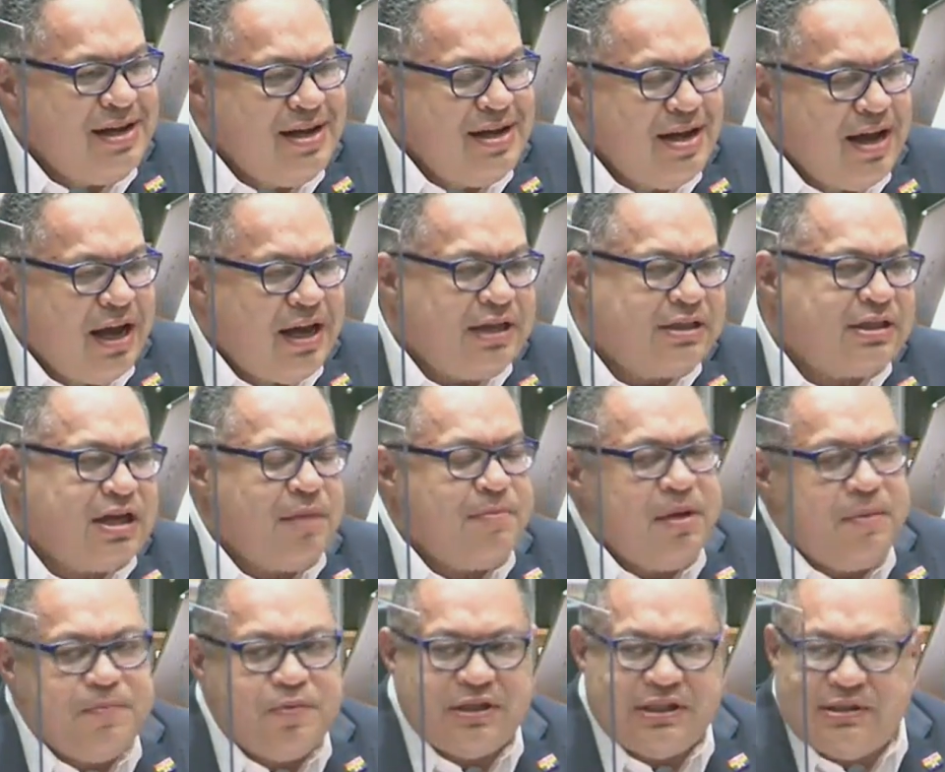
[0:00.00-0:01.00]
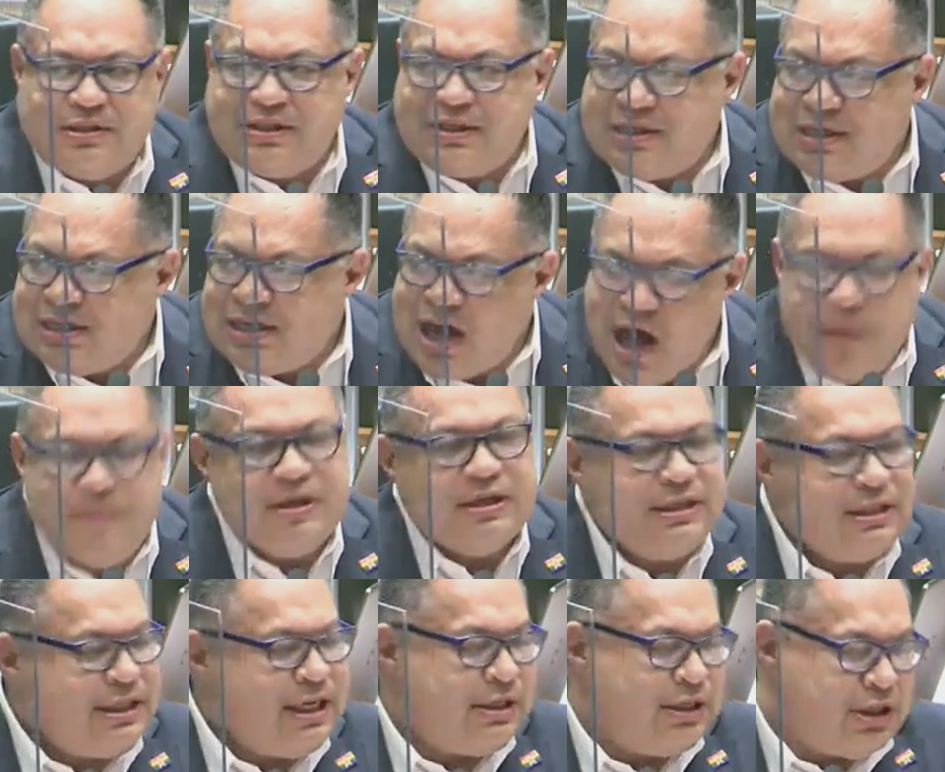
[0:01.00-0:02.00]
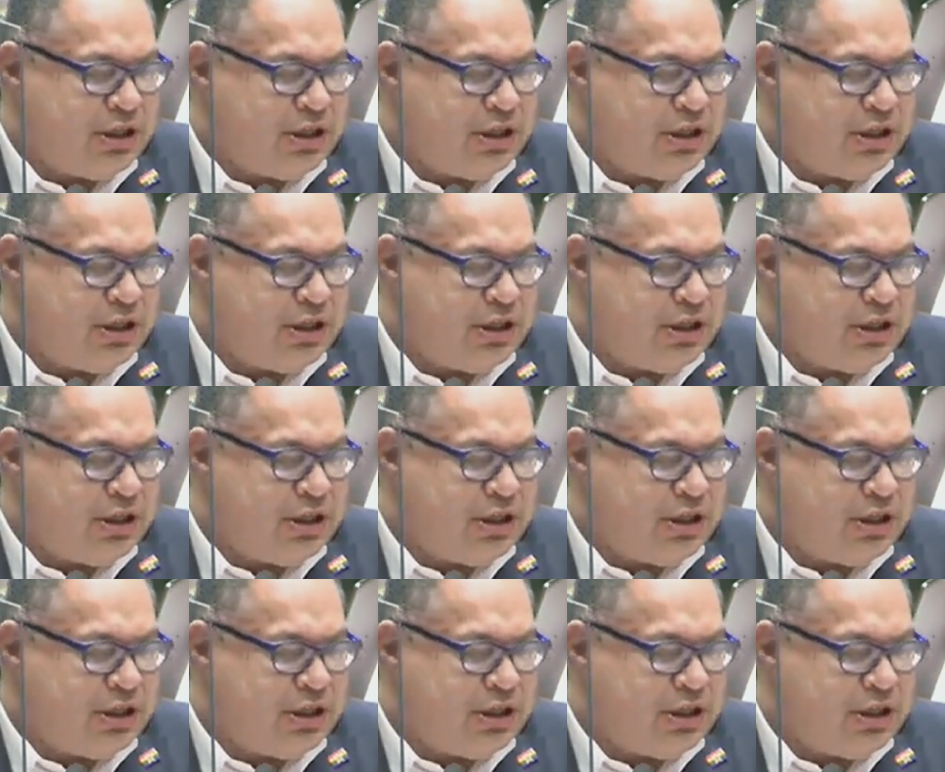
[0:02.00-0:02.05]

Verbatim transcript: and let's come up with common sense